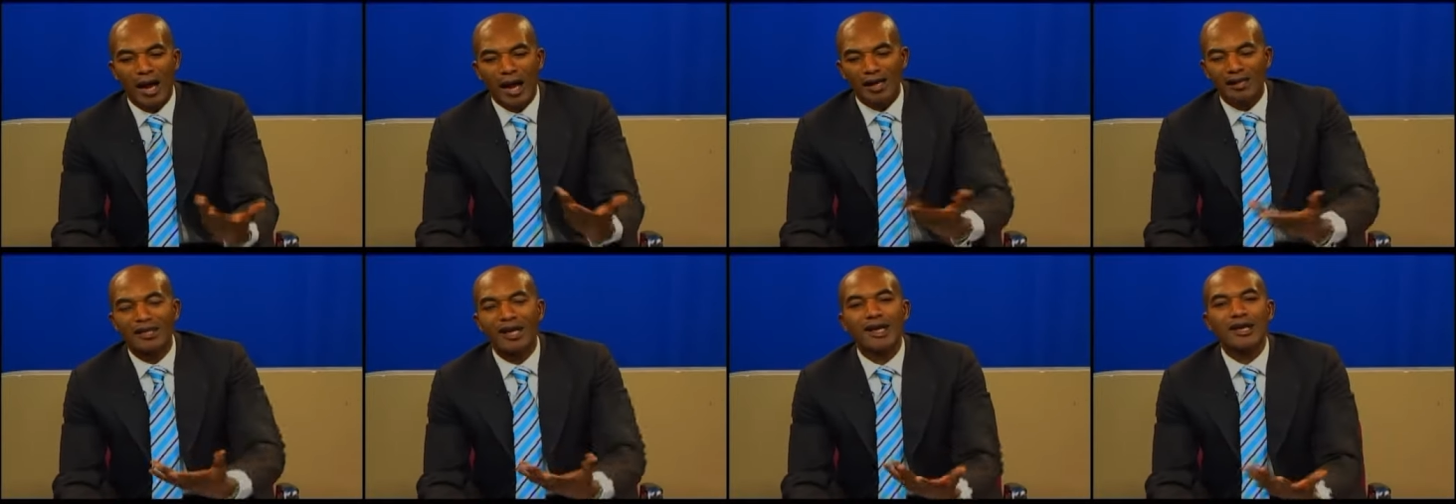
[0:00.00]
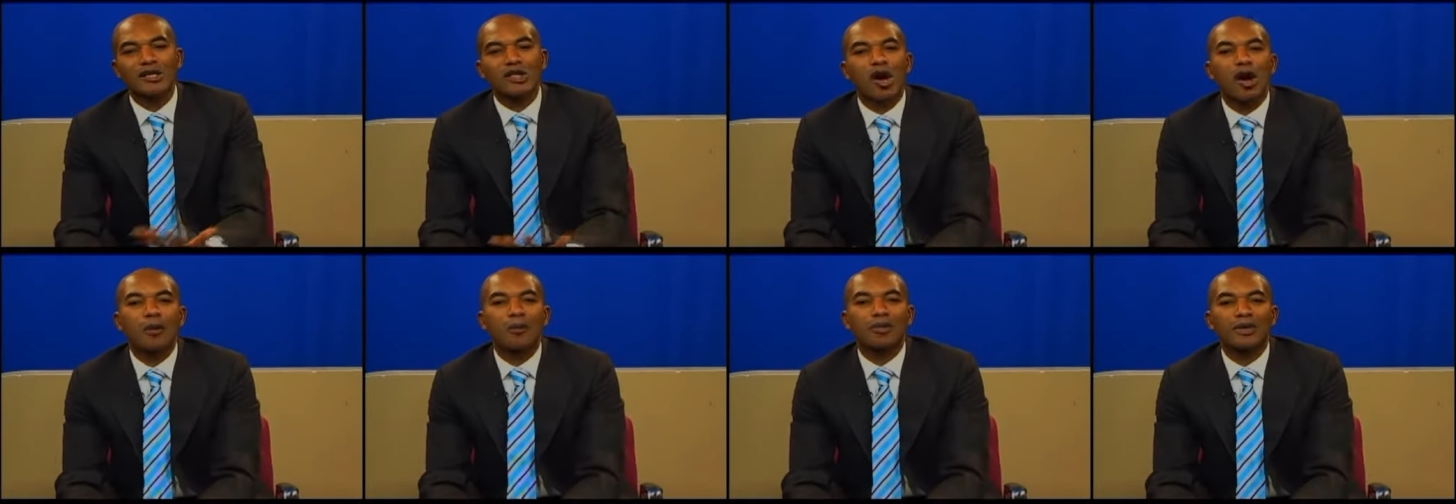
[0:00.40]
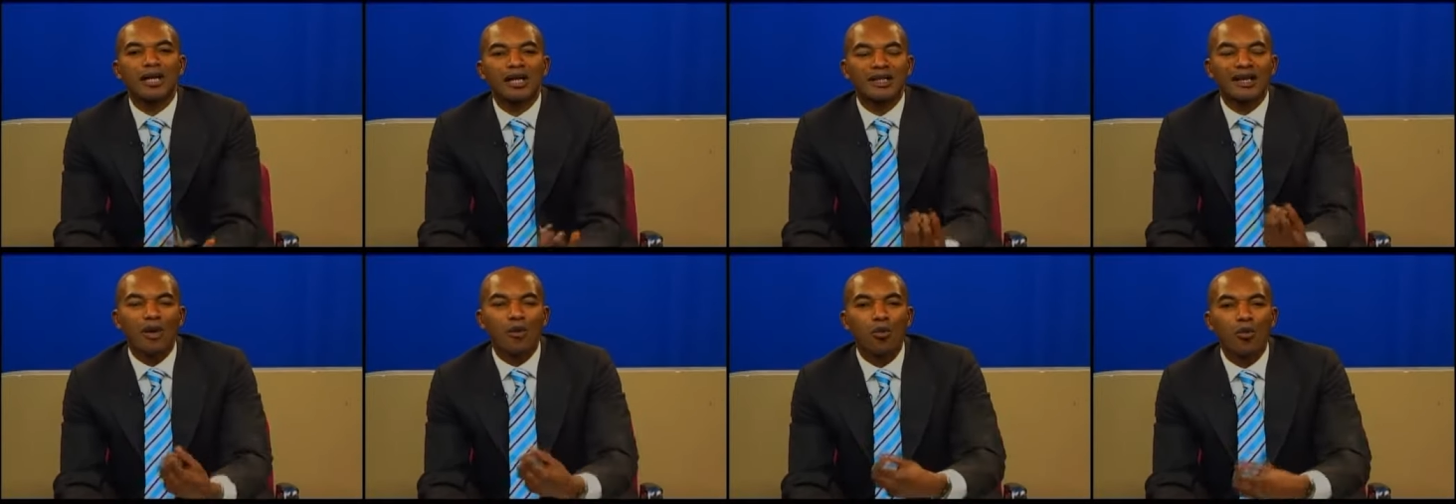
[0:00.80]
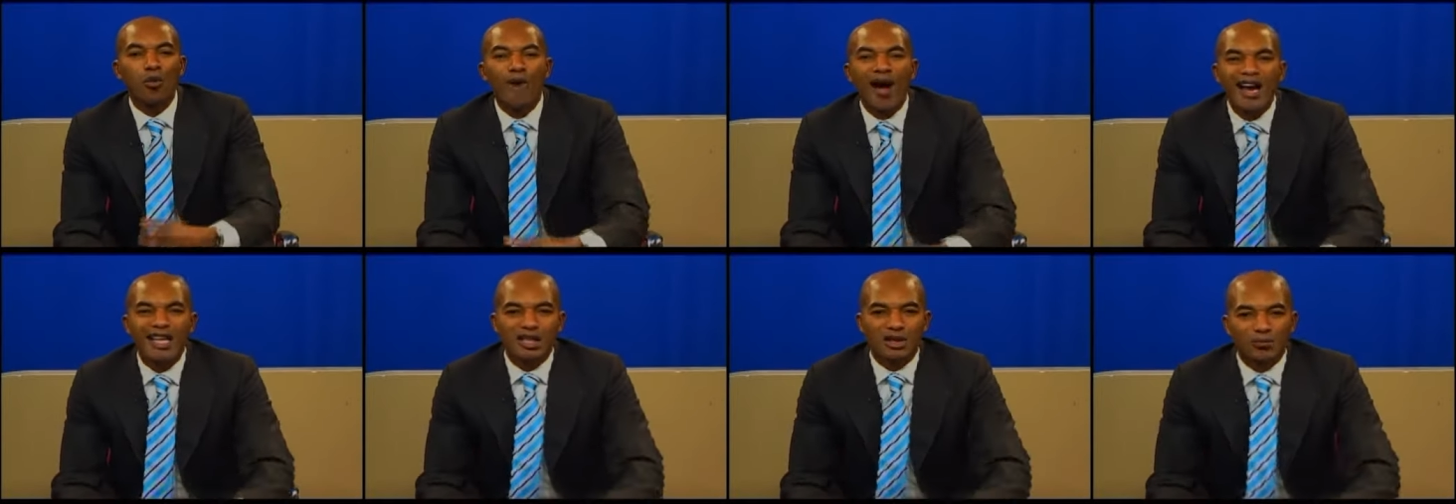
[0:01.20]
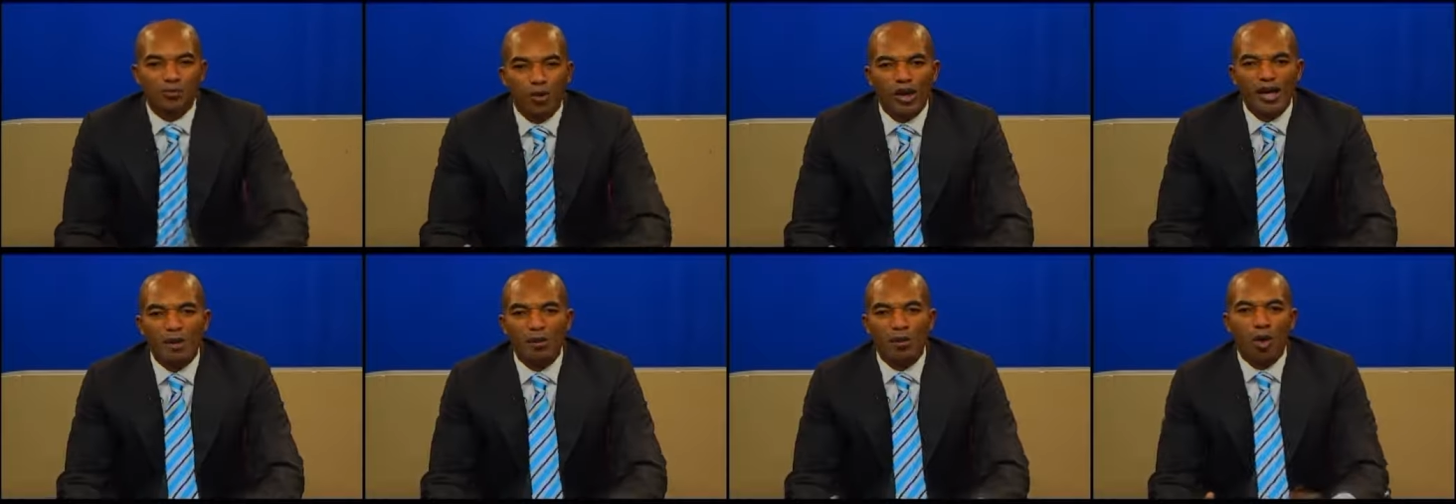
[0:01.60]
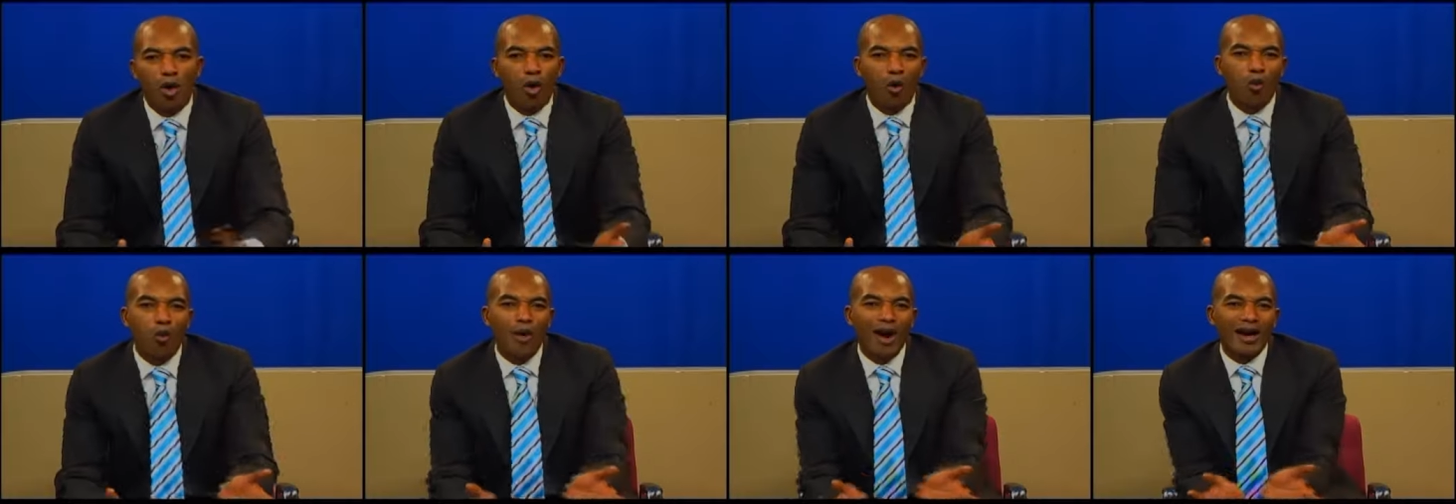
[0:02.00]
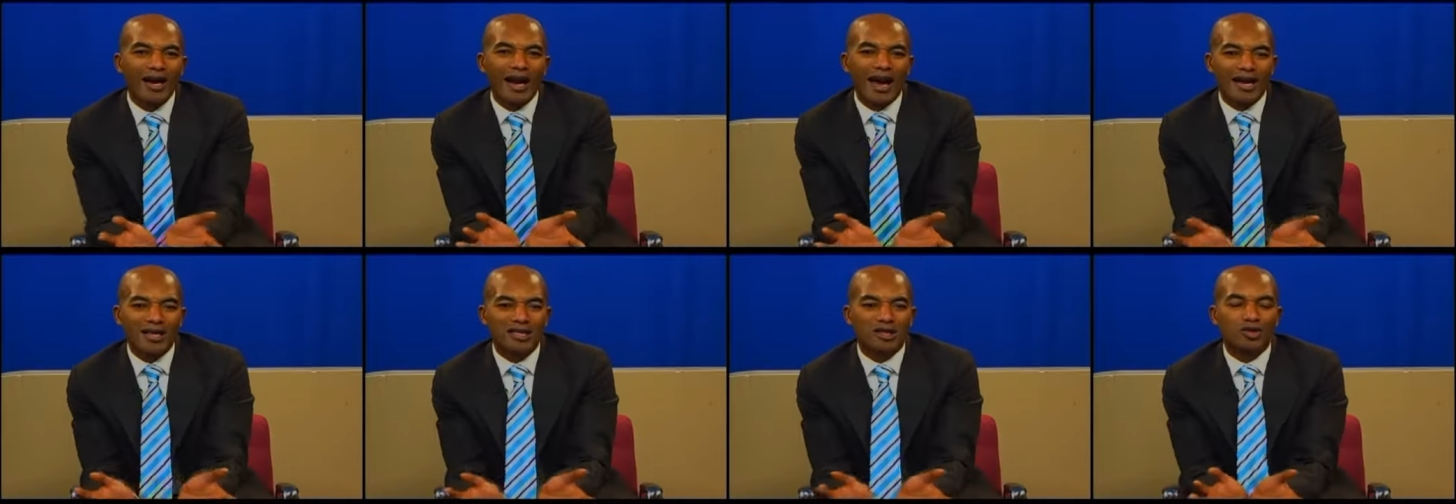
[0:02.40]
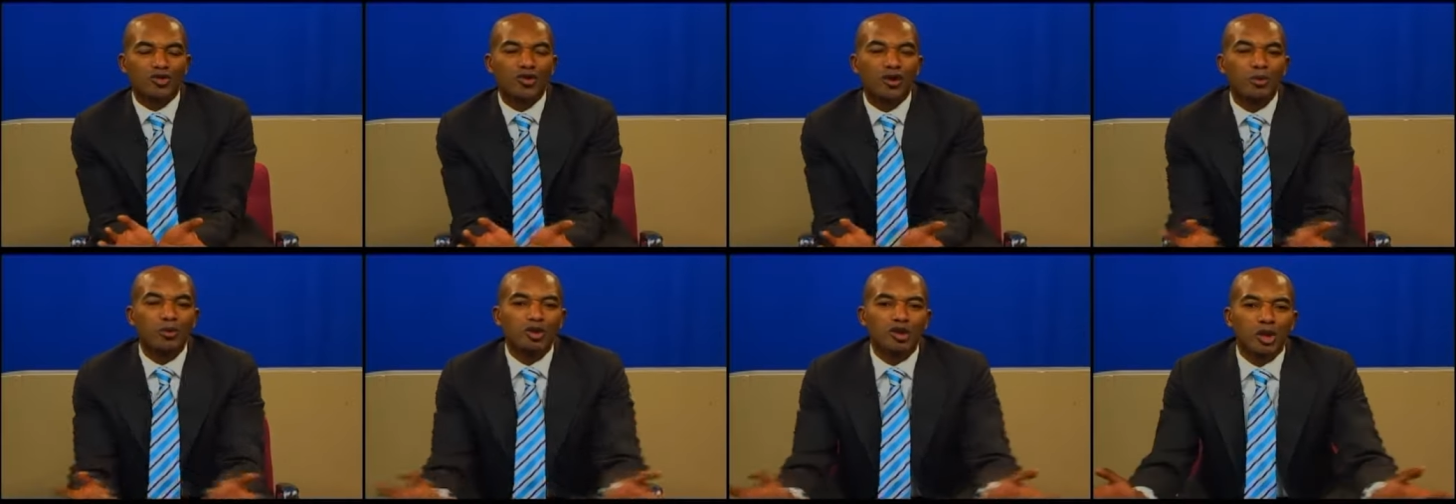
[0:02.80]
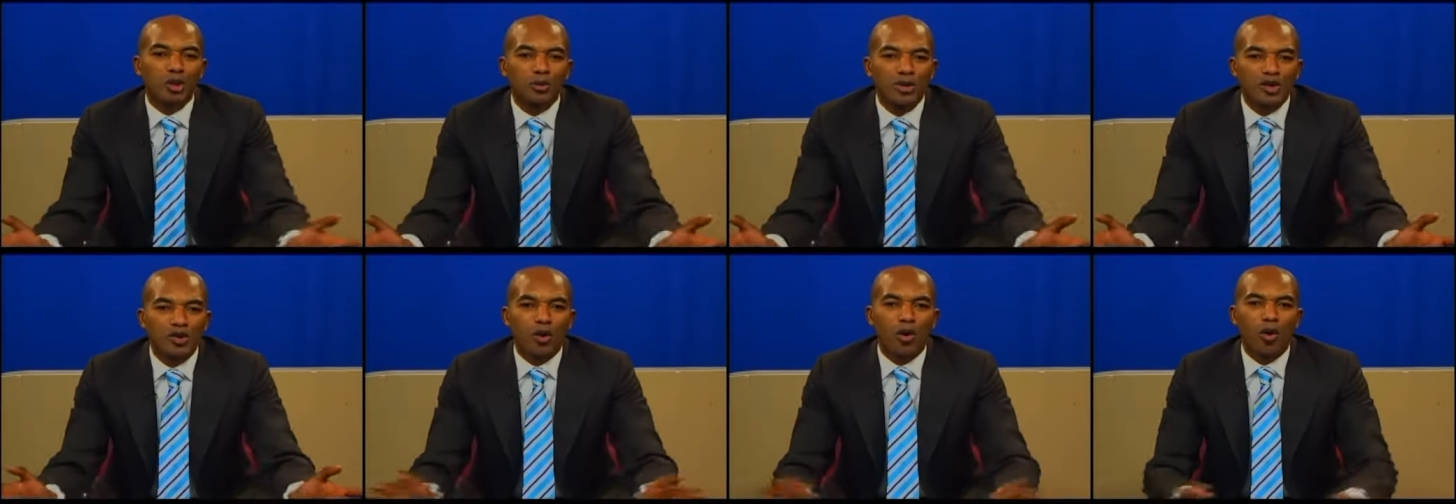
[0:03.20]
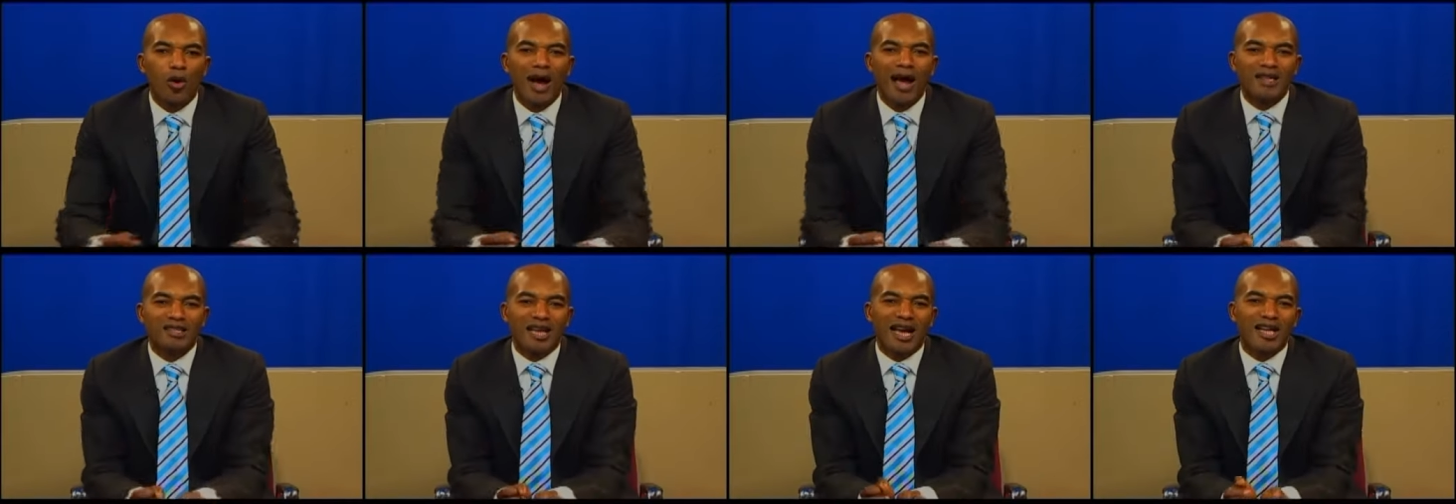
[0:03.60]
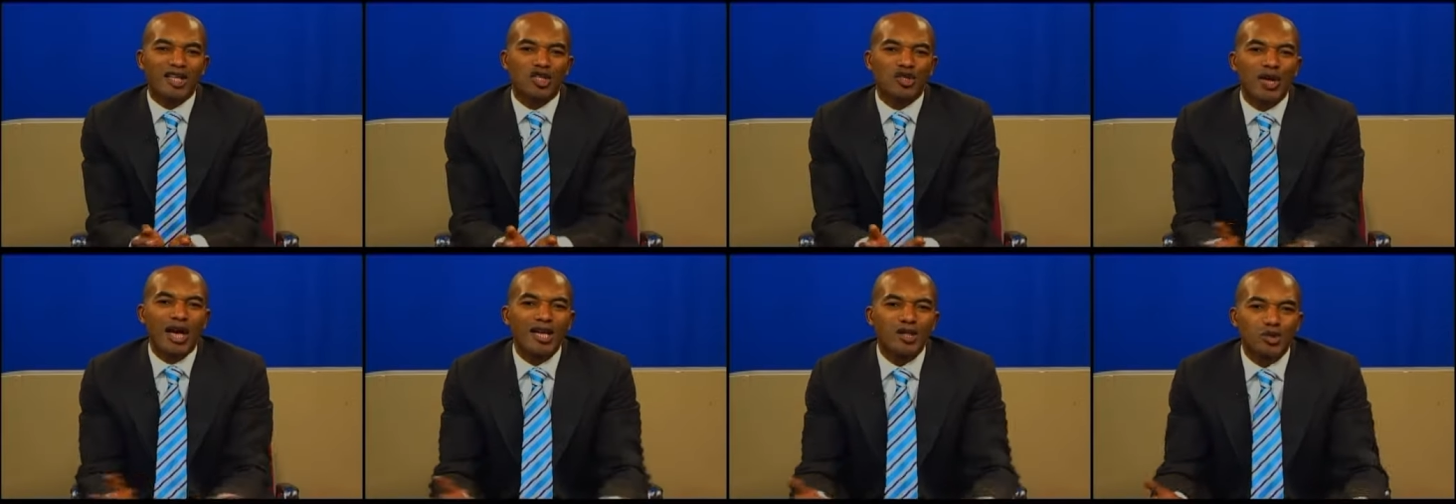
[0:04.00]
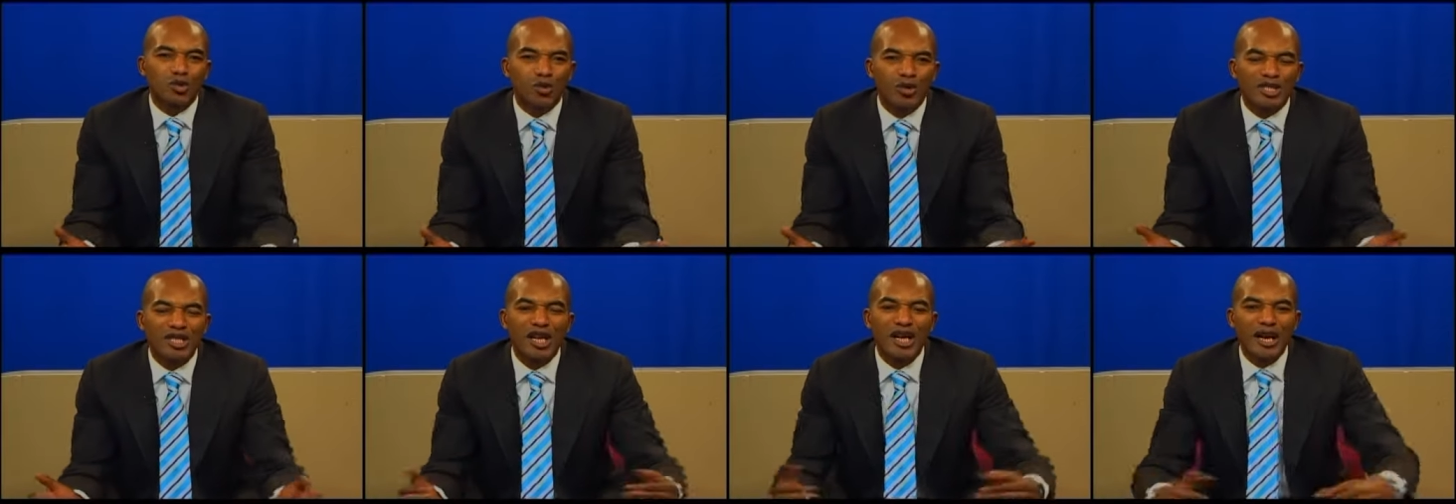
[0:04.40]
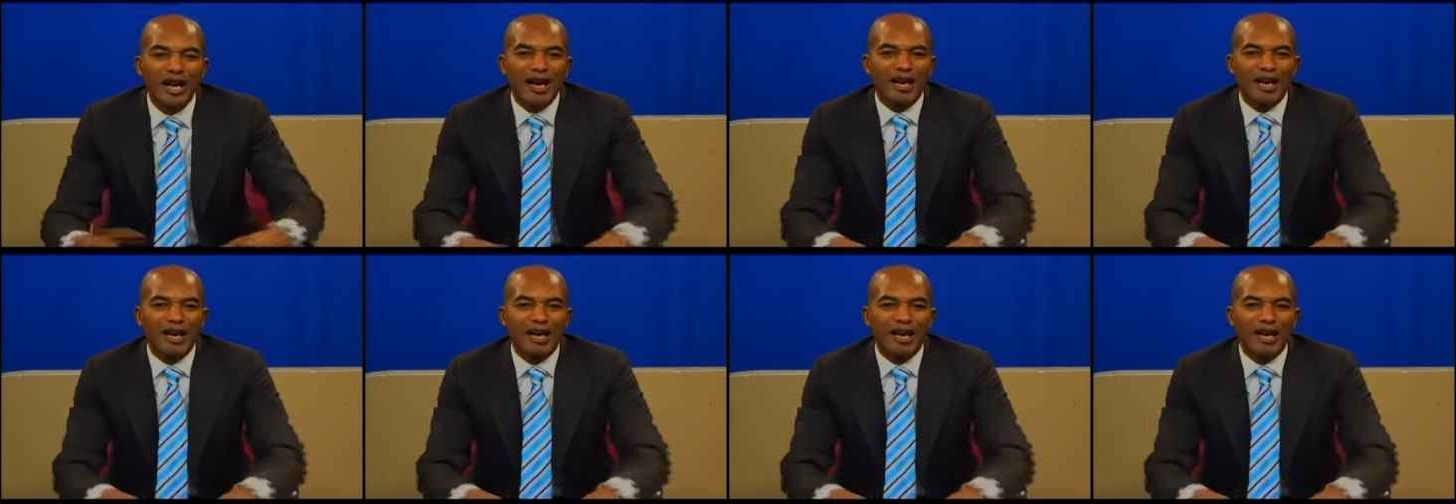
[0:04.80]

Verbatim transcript: under his umbrella that works for him or work as tributaries or as accessories